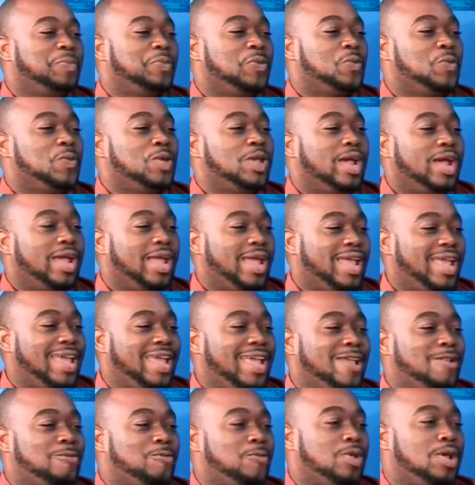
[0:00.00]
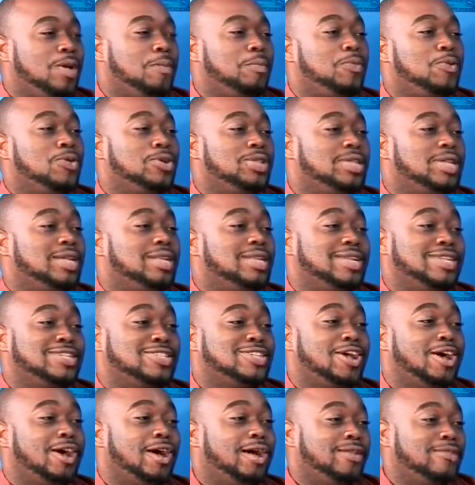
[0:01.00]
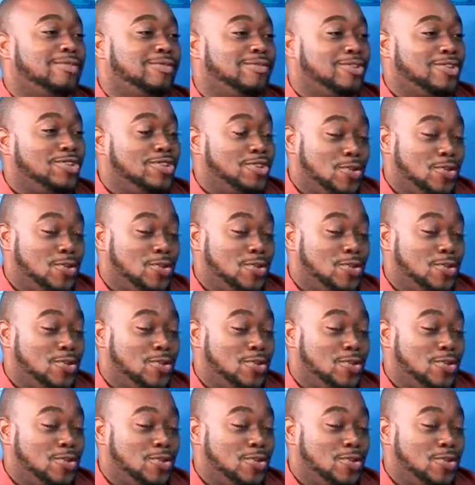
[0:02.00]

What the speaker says: we are here and we are putting this on for